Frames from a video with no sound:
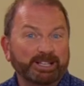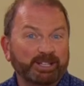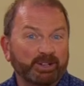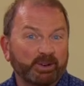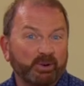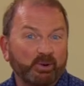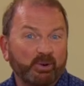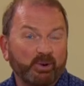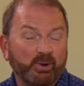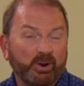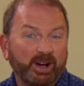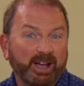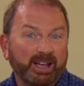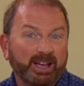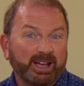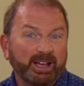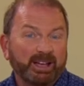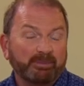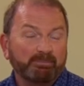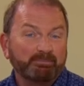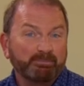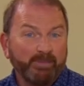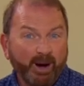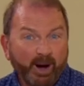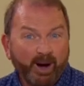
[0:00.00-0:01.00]
you're
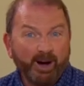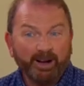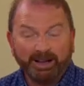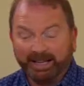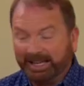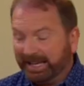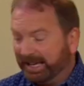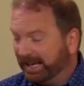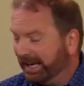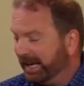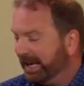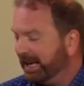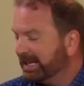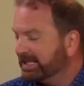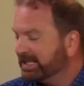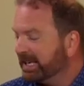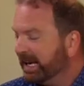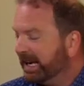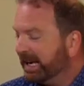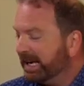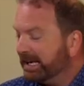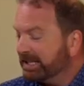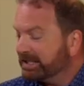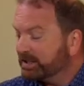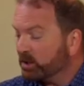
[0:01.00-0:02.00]
marking it,
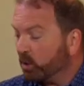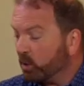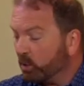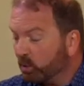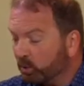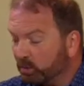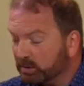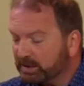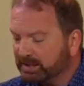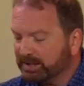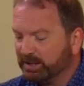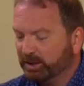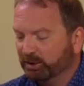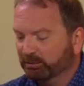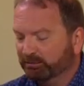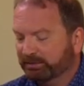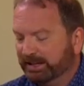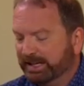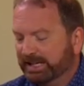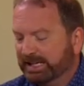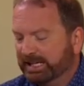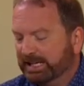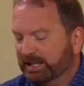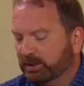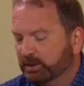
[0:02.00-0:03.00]
is also
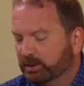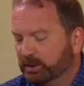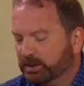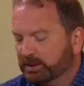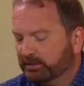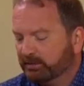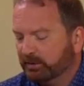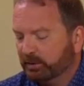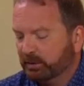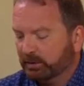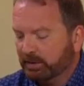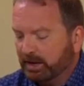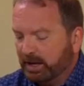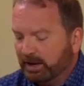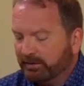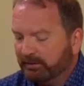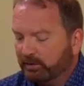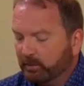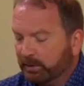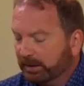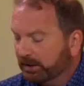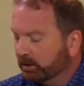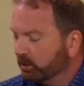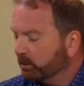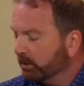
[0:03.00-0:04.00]
really useful for
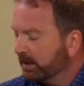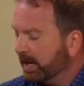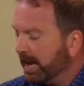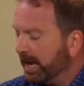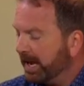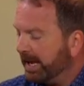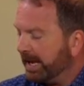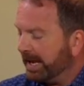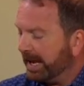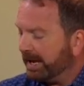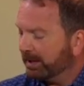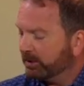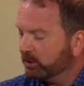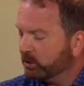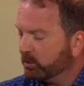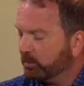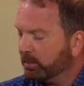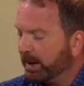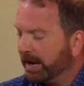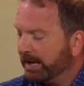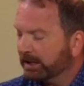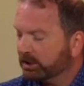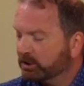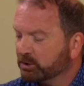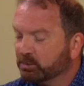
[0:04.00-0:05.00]
when you're laying out your
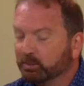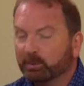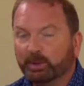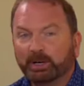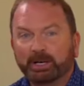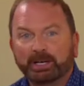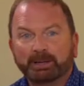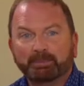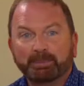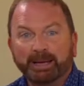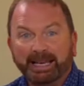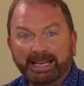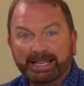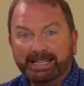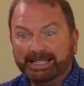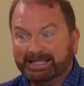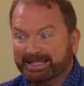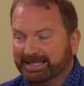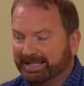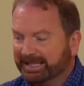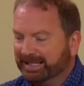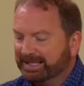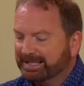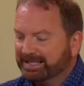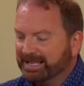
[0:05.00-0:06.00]
patchwork
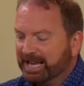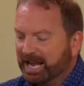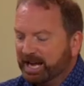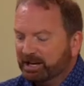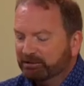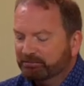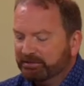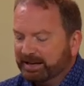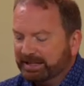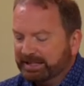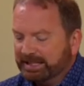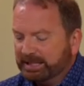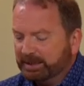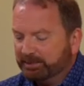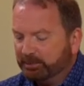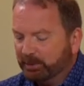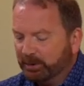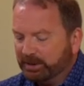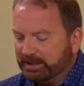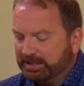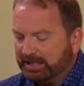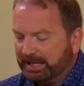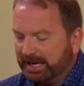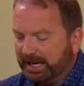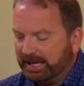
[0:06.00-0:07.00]
pieces ready to put
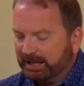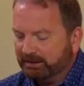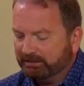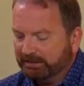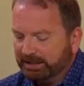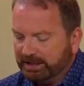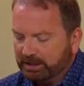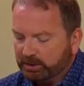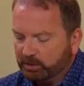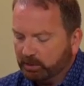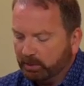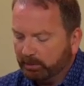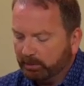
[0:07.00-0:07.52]
together into a